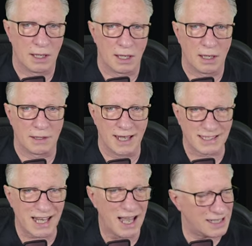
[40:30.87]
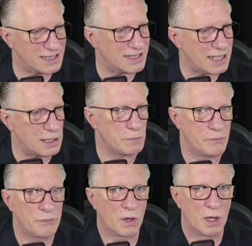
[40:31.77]
That's kind of steep,
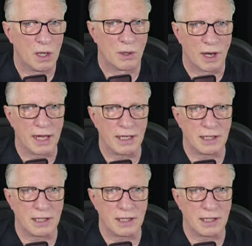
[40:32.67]
right?